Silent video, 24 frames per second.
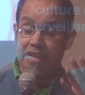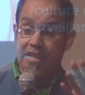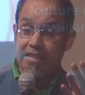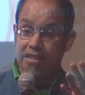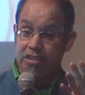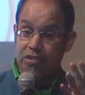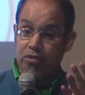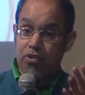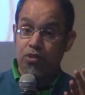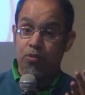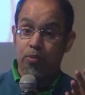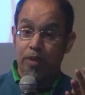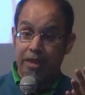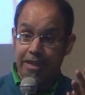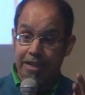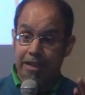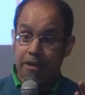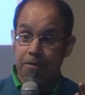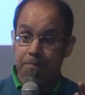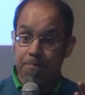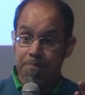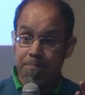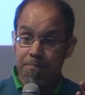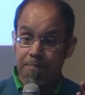data use right
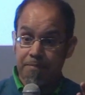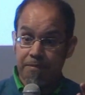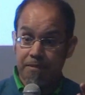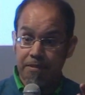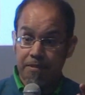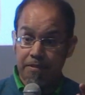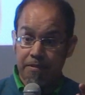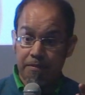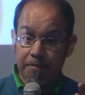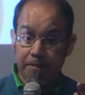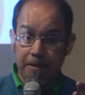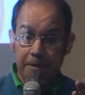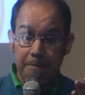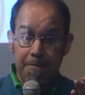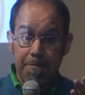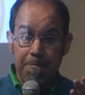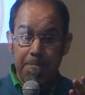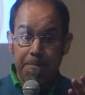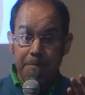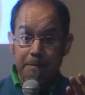now, right?